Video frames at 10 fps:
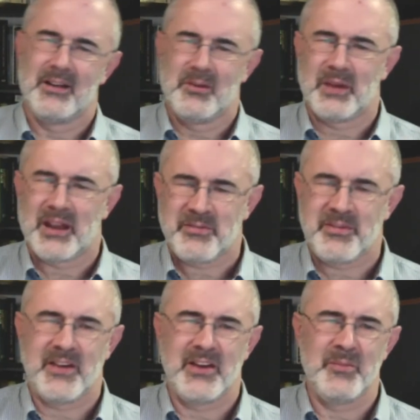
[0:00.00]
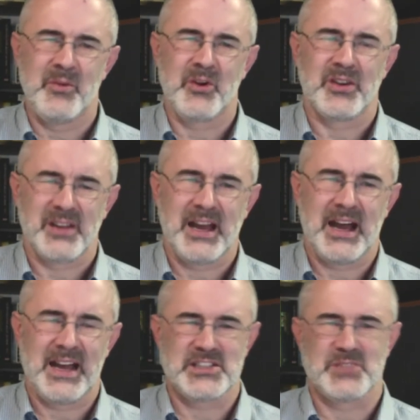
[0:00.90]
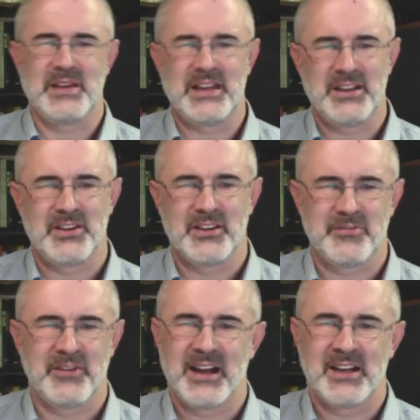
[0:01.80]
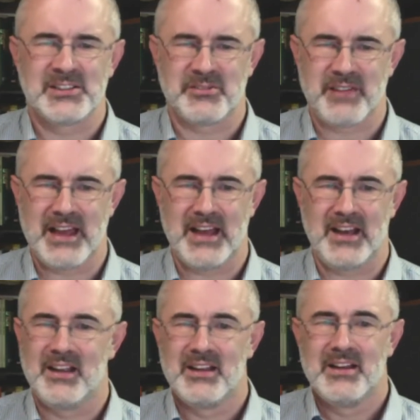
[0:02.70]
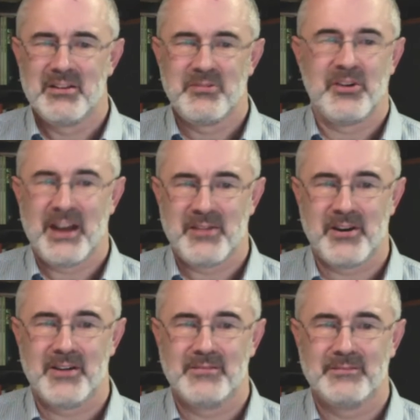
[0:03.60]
but I fear him who can cast me into the fires of hell forever.